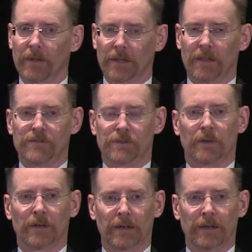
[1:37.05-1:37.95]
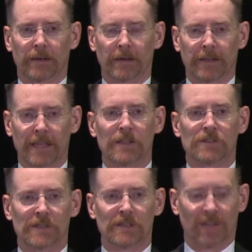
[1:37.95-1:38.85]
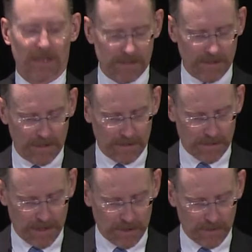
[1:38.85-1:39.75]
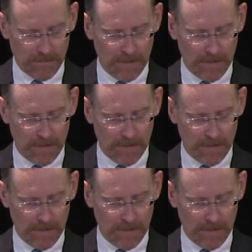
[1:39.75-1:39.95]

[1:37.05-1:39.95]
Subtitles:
It gives you an energy intensity as such.